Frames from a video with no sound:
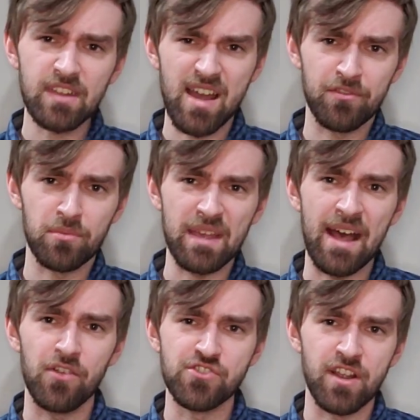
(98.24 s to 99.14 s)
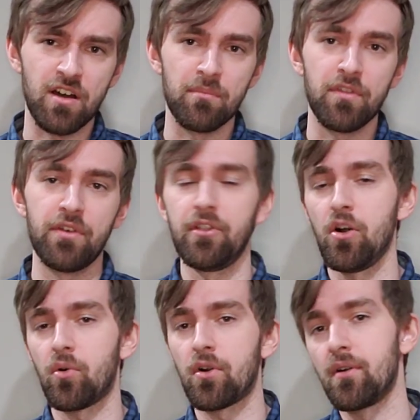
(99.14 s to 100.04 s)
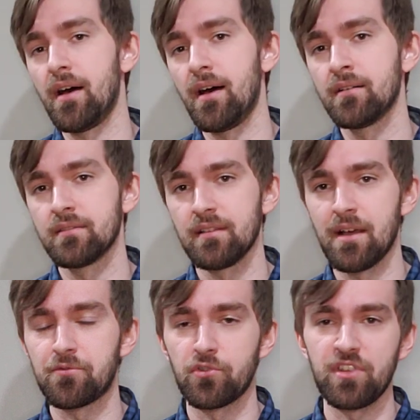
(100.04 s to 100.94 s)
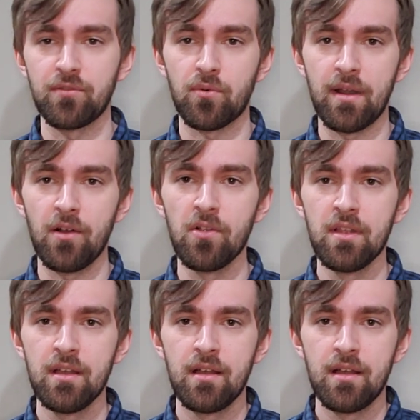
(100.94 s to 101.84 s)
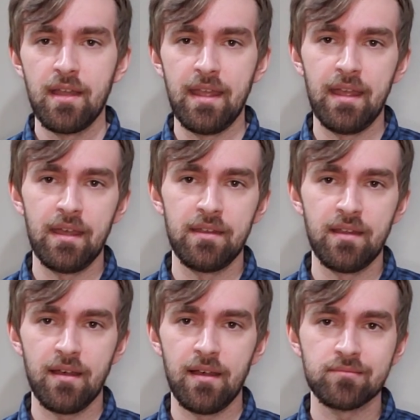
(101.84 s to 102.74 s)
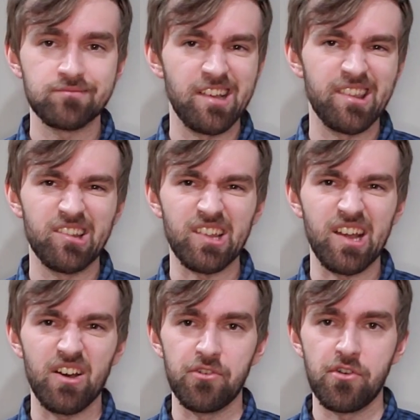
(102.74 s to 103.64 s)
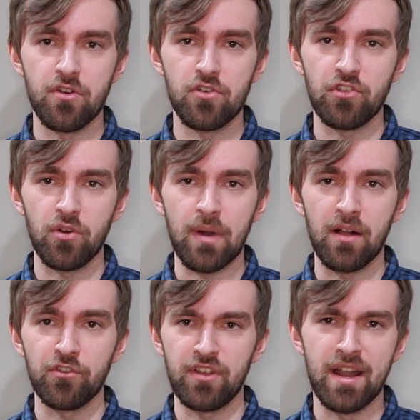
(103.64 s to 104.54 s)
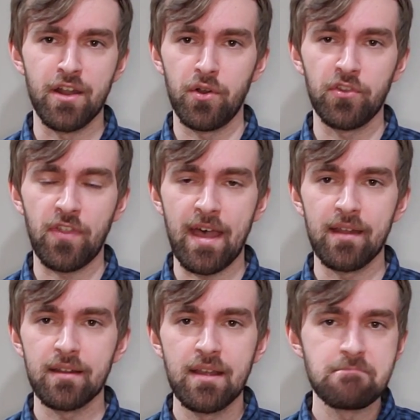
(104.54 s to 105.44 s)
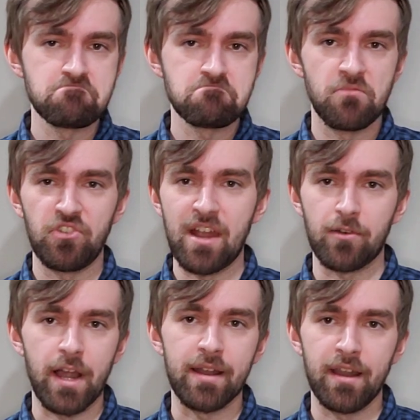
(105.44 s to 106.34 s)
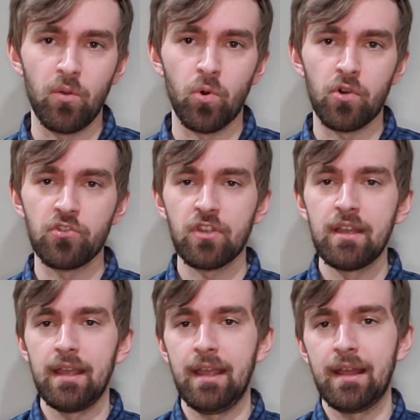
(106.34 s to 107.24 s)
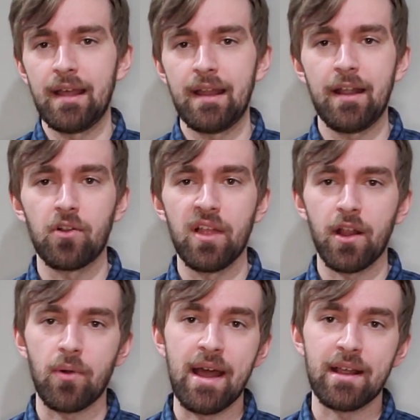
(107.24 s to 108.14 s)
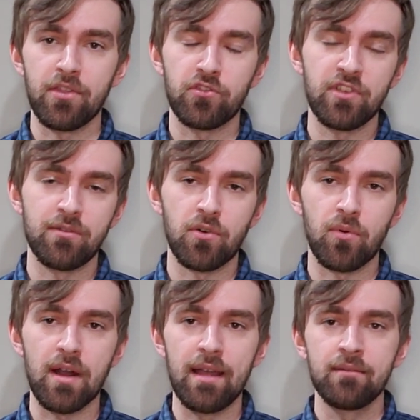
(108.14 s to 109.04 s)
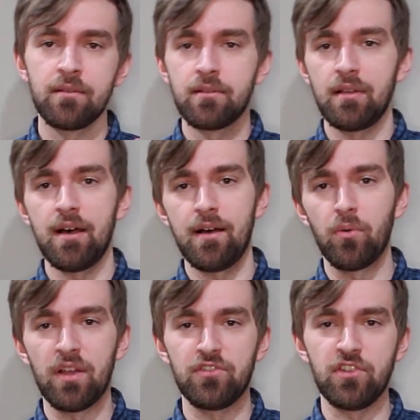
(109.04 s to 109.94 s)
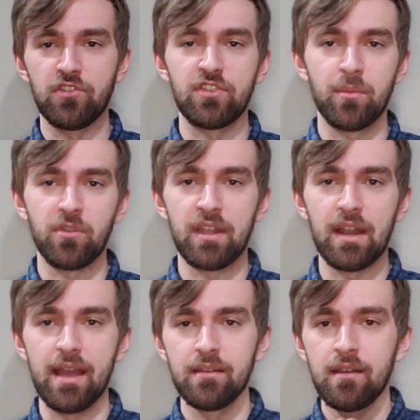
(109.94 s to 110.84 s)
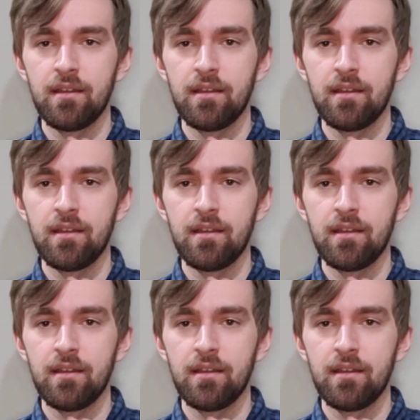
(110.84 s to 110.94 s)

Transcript: I have some gouging on the lower left receiver rail, and I think it's like 100 or so rounds in. I noticed that. It's never gotten any worse. And I had a hairline crack in the receiver where when I was disassembling it, I